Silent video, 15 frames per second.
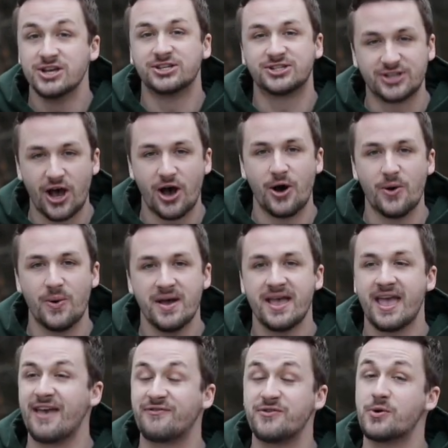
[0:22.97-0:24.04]
So,
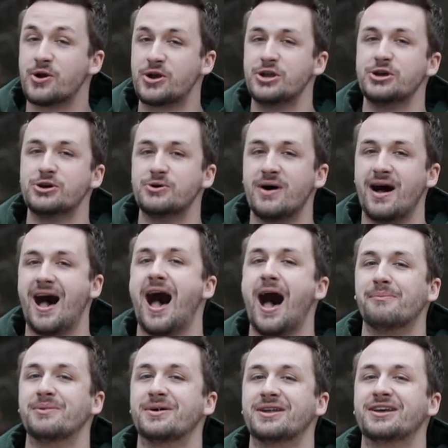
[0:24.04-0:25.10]
if you are new,
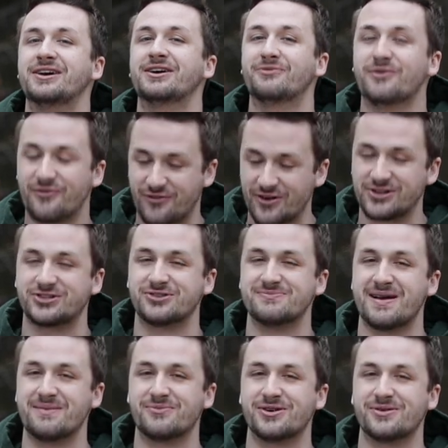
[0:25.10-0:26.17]
I'm gonna refresh your
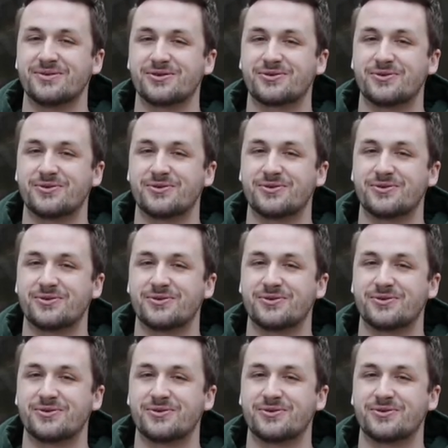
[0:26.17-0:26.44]
memory real